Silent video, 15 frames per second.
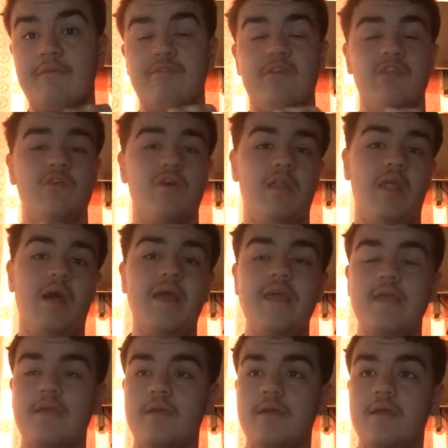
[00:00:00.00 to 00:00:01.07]
this video a
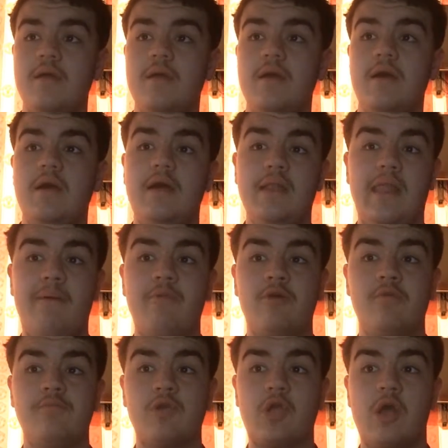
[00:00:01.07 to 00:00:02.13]
like. Uh, let me know
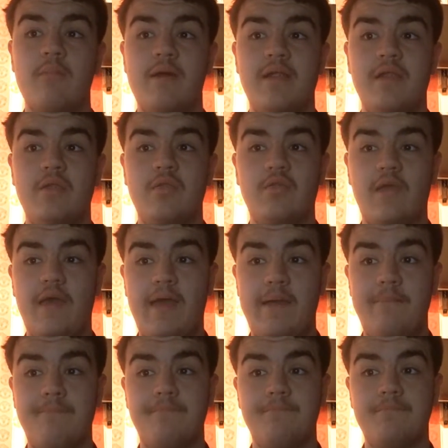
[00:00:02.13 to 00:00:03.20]
in the comments
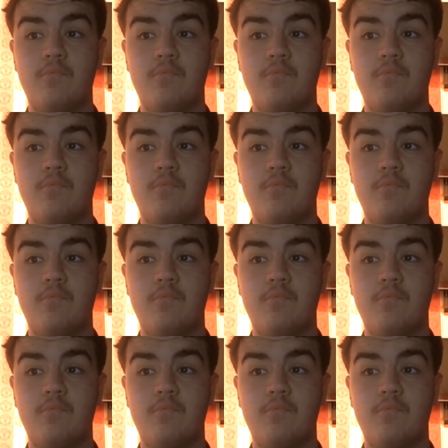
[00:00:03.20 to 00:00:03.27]
um,